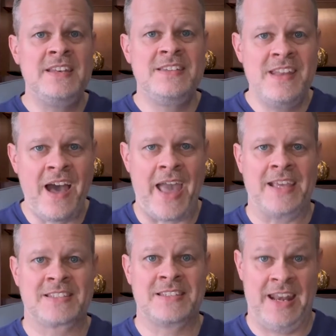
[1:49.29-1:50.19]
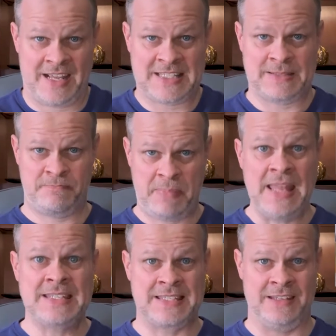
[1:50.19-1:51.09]
nice and
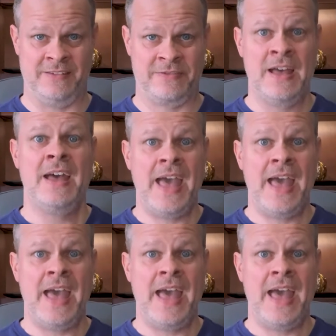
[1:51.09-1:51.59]
expensive